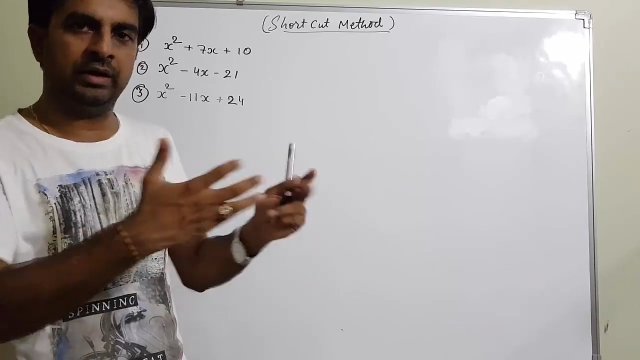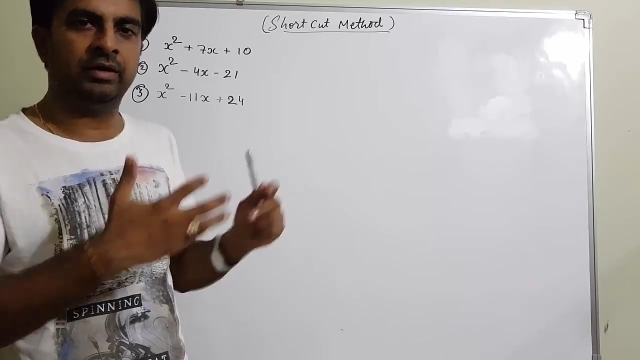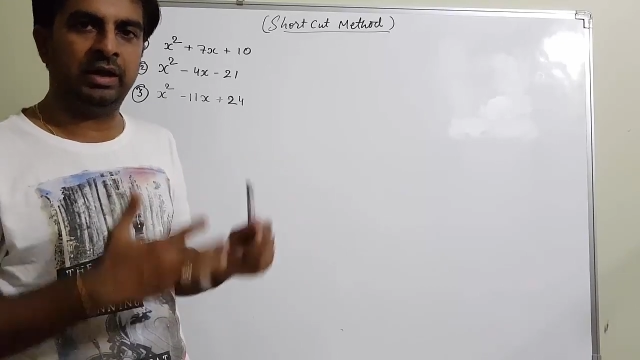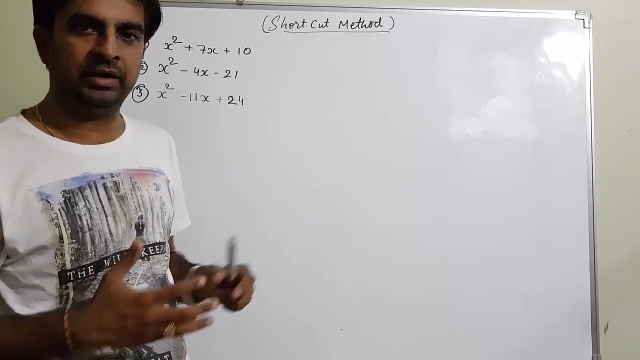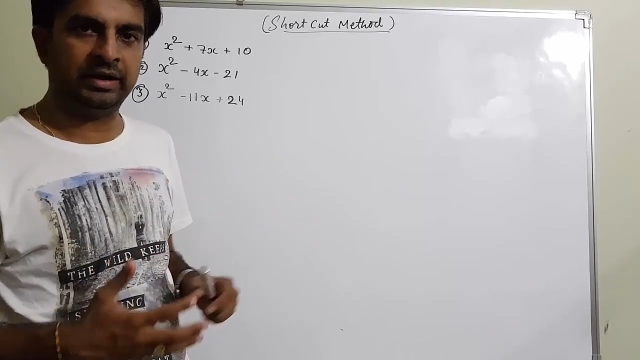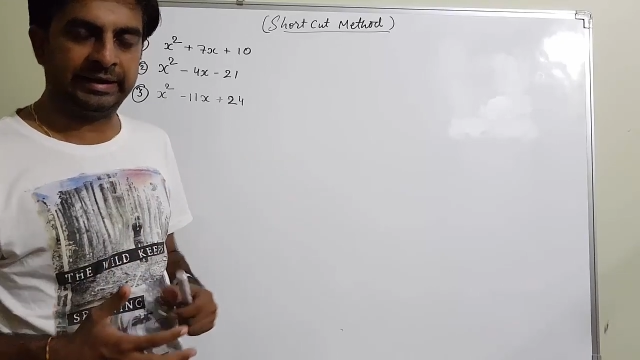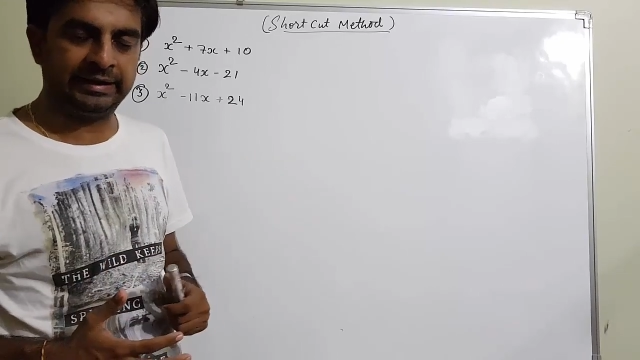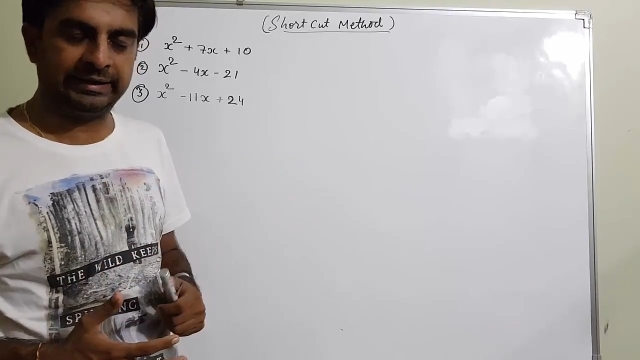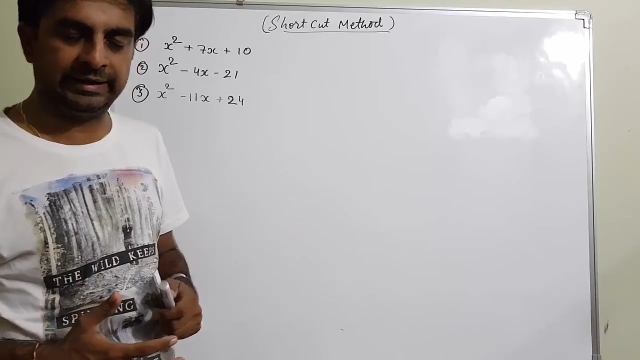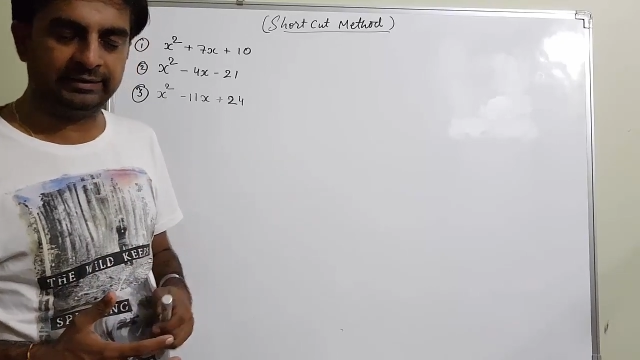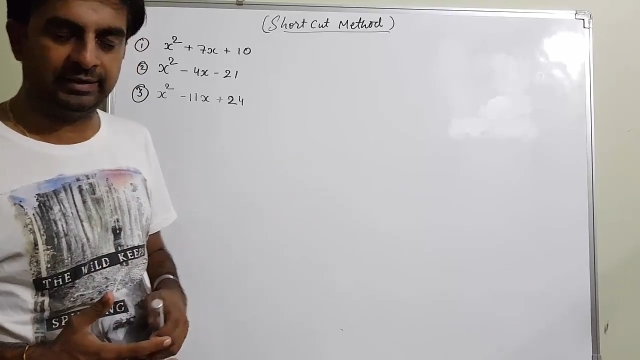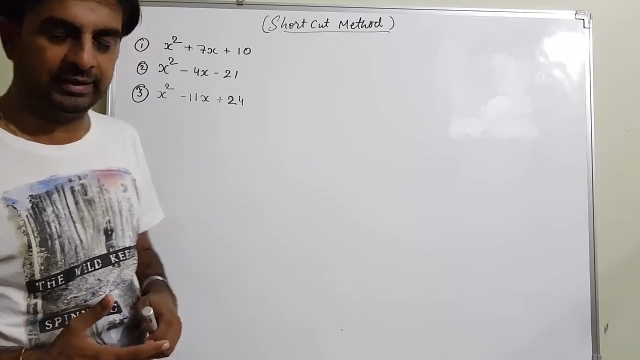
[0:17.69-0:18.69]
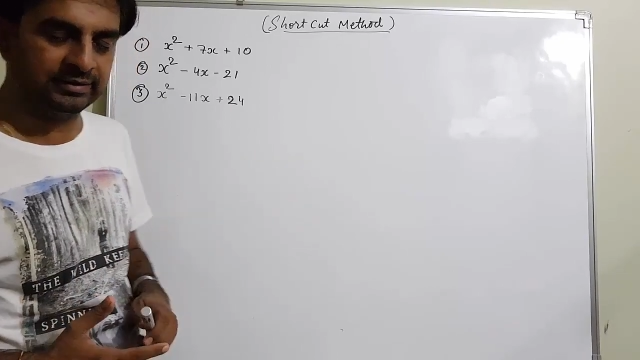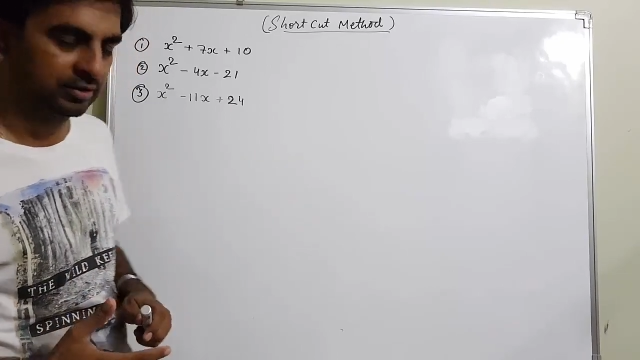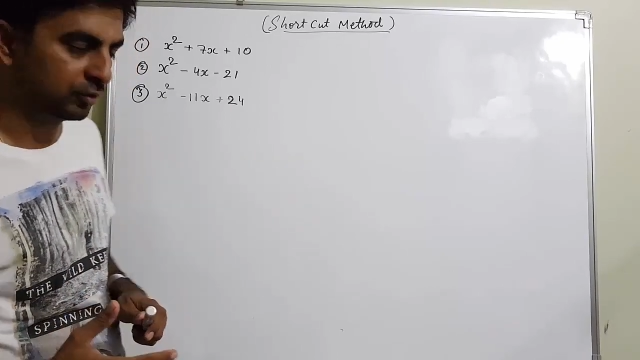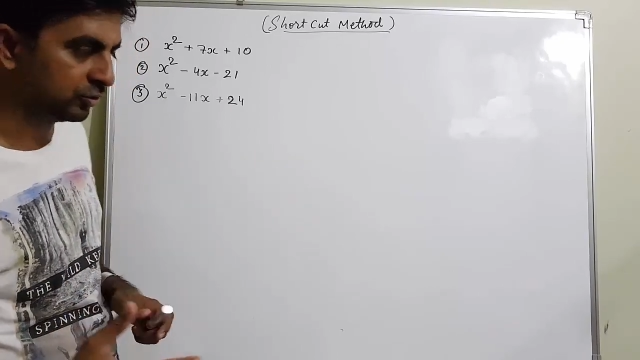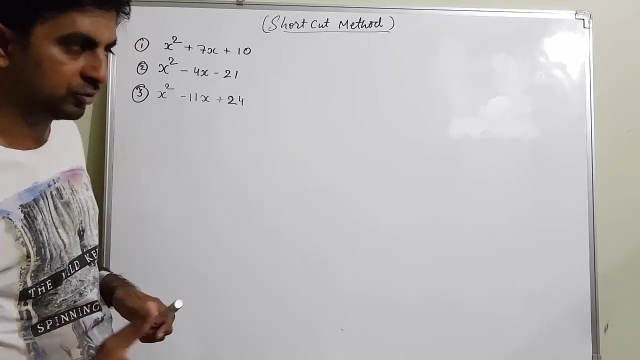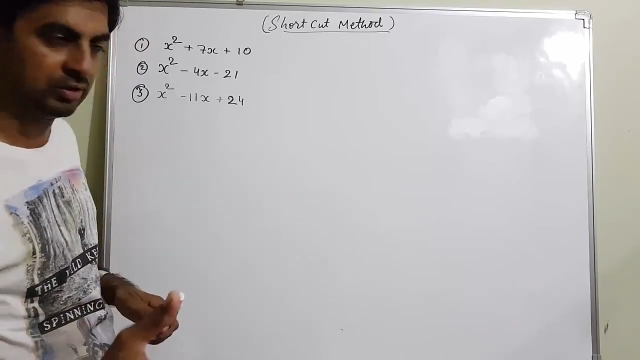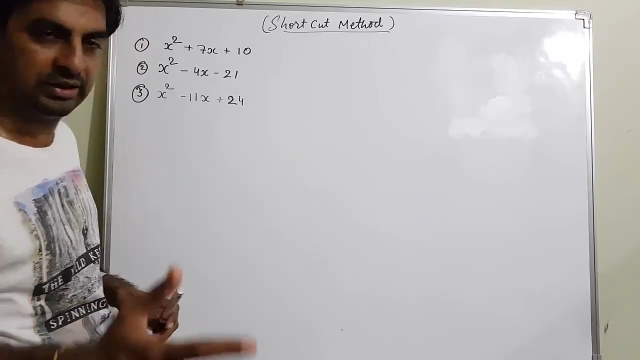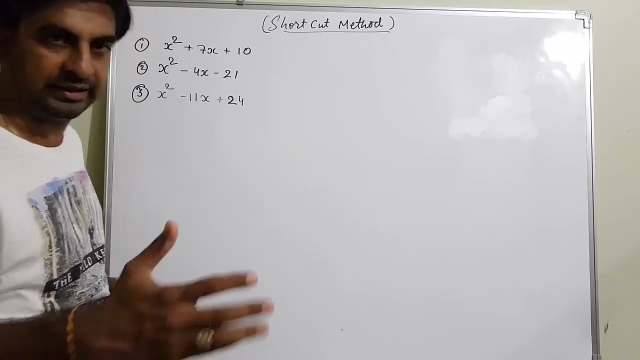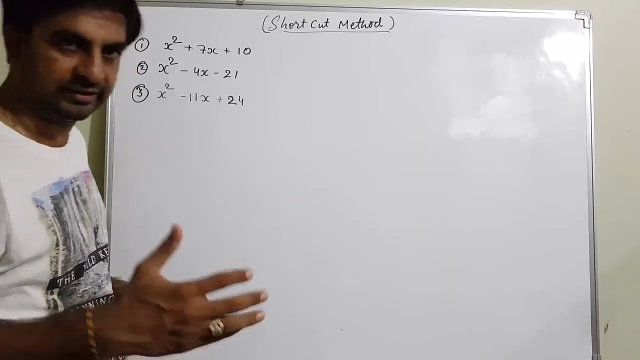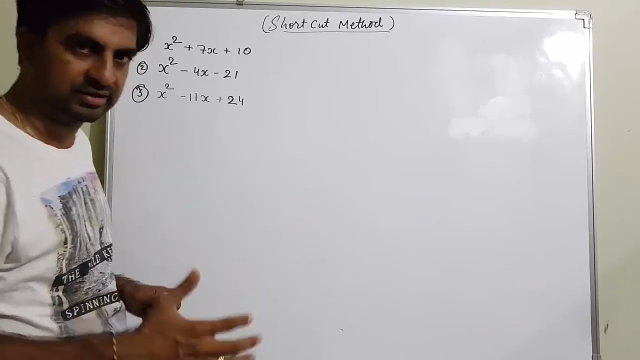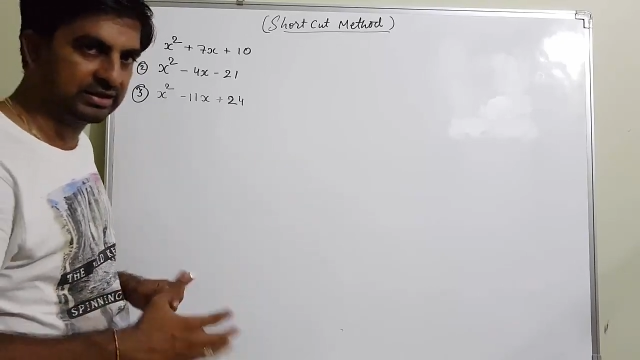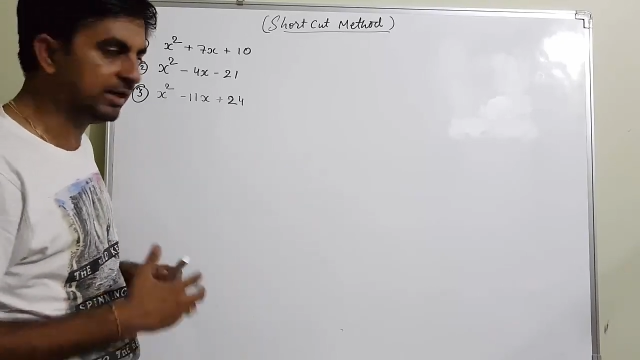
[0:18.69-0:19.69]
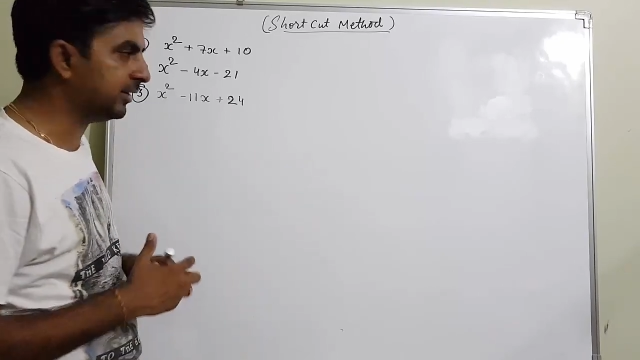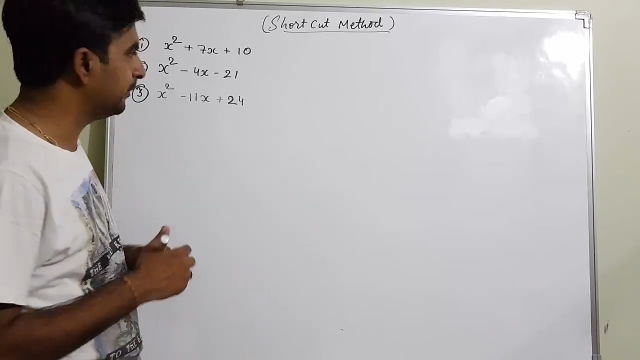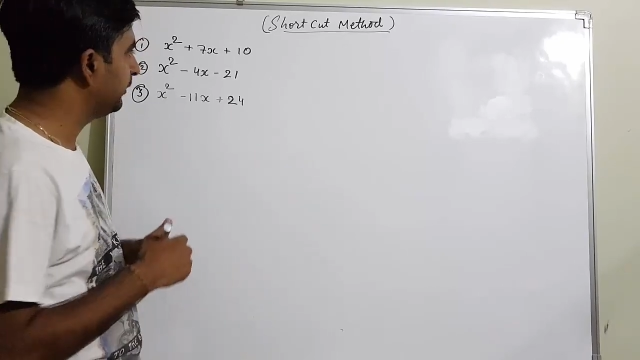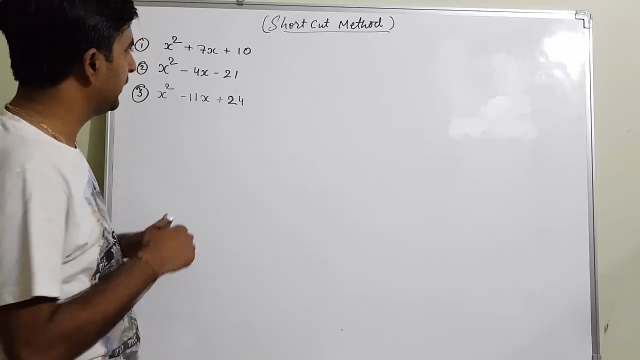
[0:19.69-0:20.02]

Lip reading: I can get the answer. So let us start.